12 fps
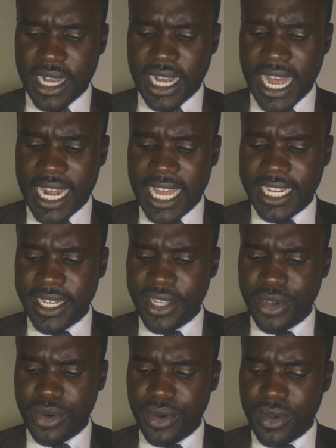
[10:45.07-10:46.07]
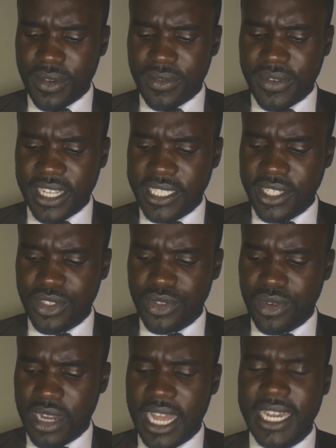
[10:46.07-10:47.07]
Kalandio versus
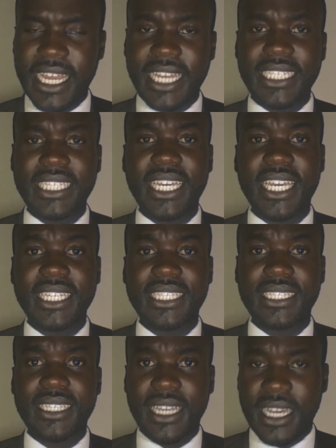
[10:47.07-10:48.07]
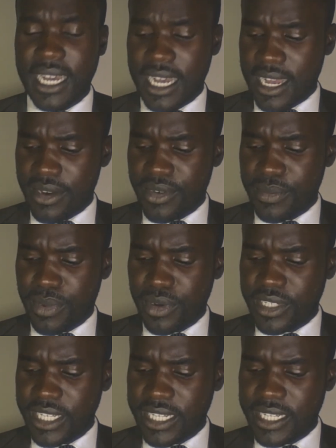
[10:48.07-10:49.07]
Uganda. It's a case
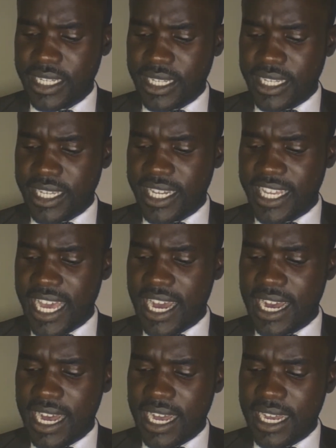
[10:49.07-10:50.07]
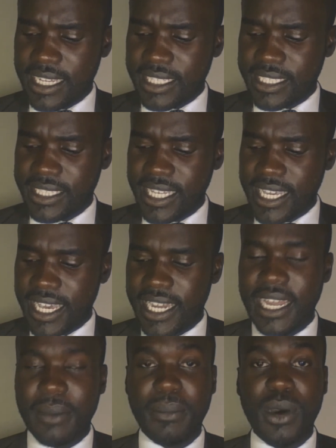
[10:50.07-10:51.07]
reported in Yaka CA
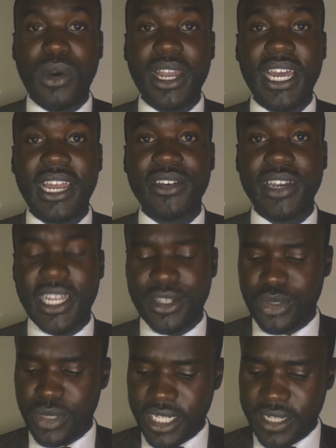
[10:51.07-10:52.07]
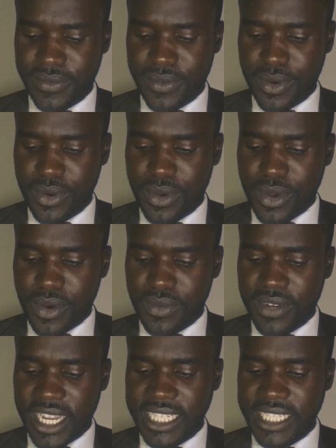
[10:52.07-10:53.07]
number 124 of
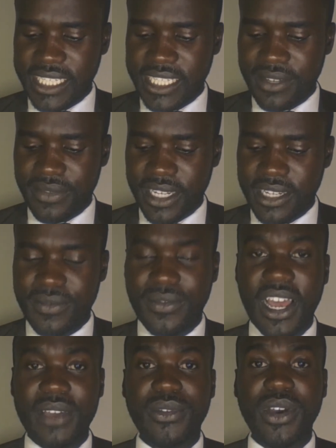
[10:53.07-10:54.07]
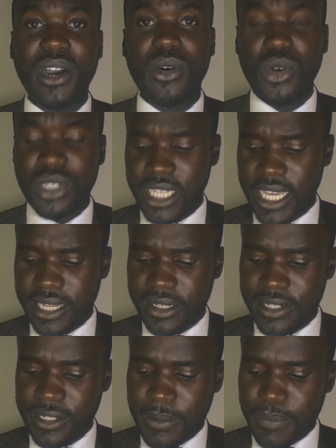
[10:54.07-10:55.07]
1975, where court
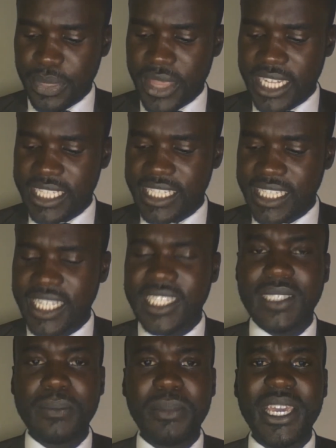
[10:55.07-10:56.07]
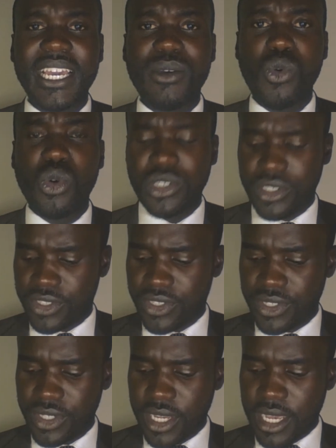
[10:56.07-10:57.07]
held that six big wounds